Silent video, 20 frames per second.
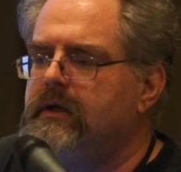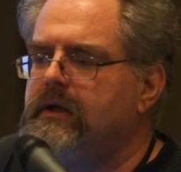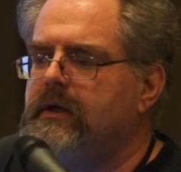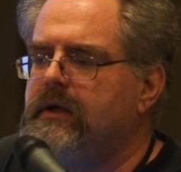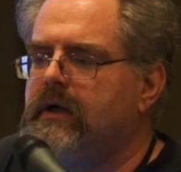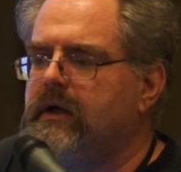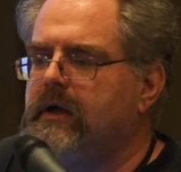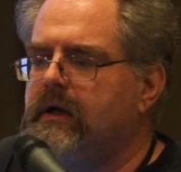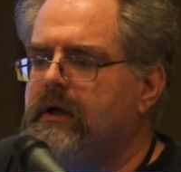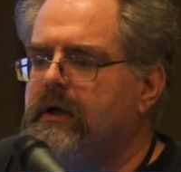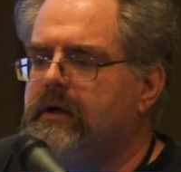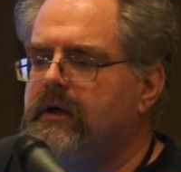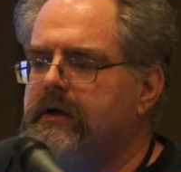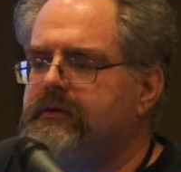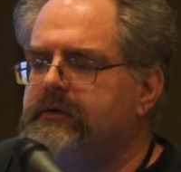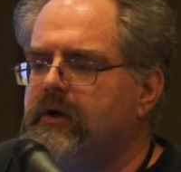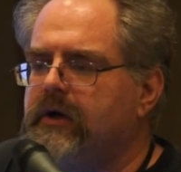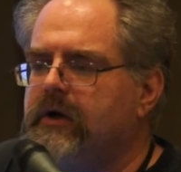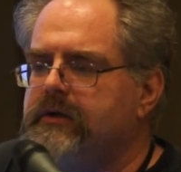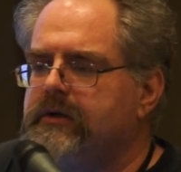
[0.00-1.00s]
Uh, it's
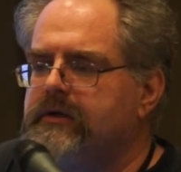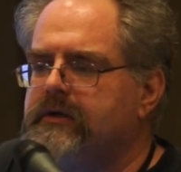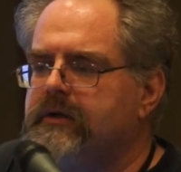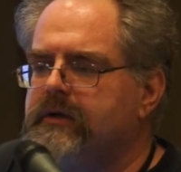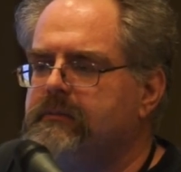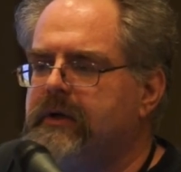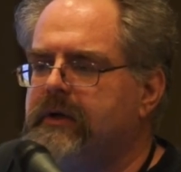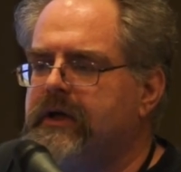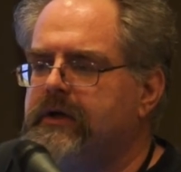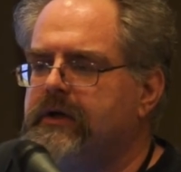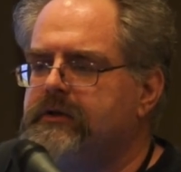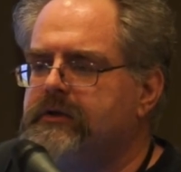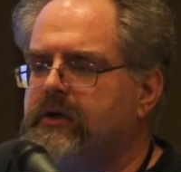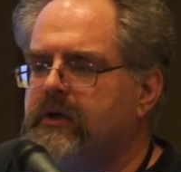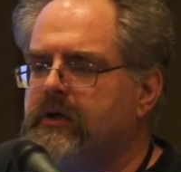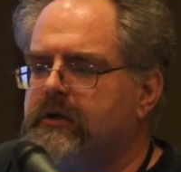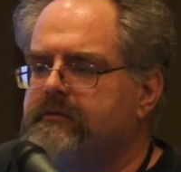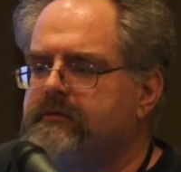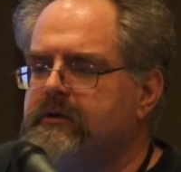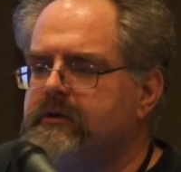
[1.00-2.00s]
hard to manage
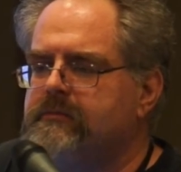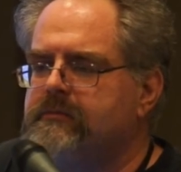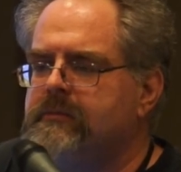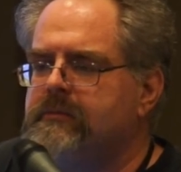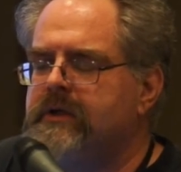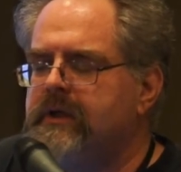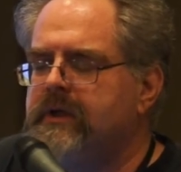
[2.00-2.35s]
all of them.